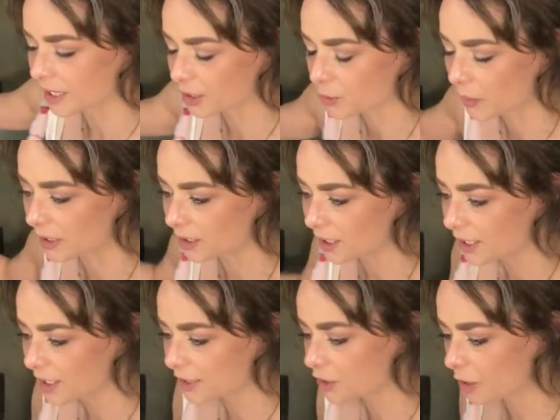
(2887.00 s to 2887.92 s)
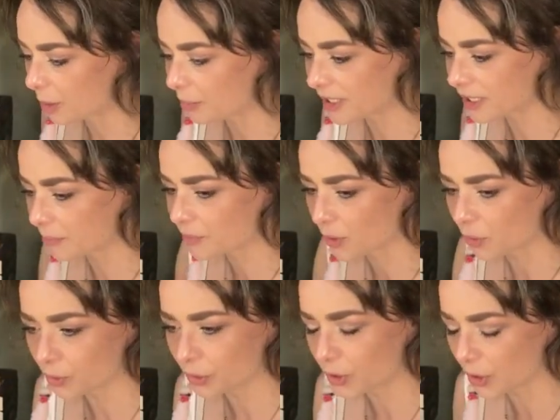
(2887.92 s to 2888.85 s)
there as well. So I picked up the
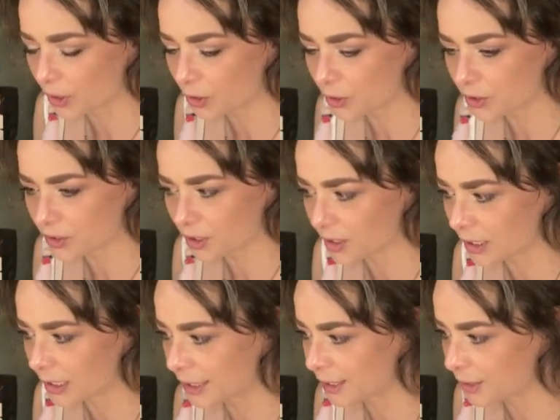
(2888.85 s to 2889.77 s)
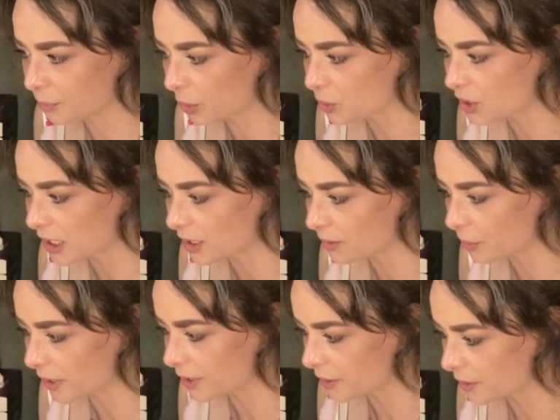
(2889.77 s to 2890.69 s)
old post-it
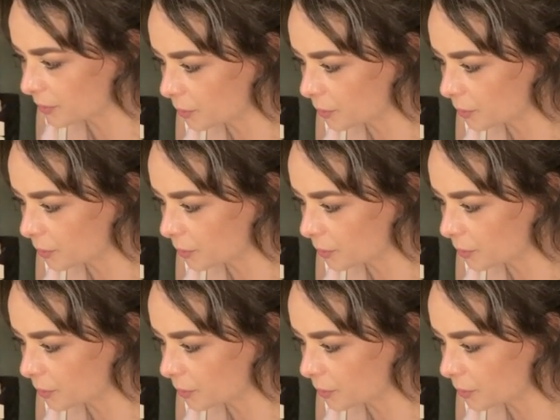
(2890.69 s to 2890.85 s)
with